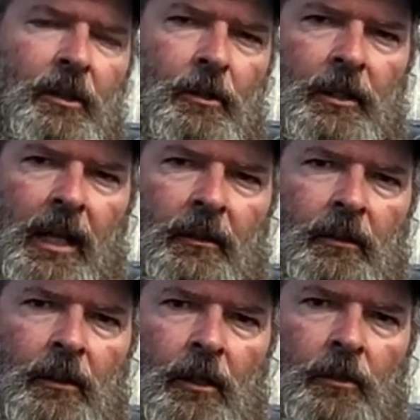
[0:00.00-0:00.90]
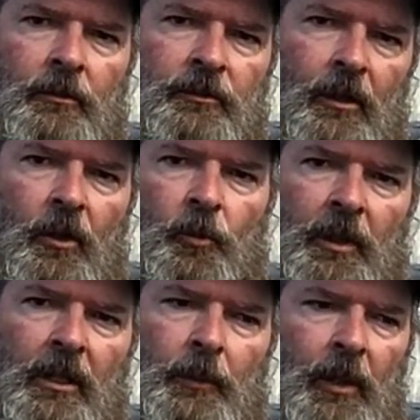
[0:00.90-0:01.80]
go down to Lowe's or Home
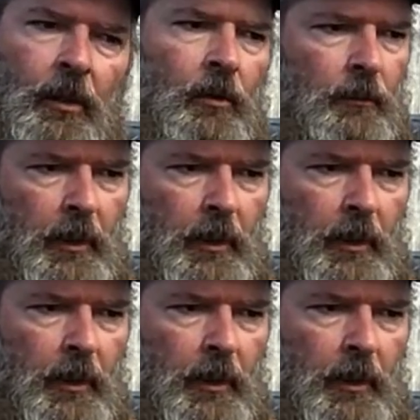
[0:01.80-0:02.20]
Depot,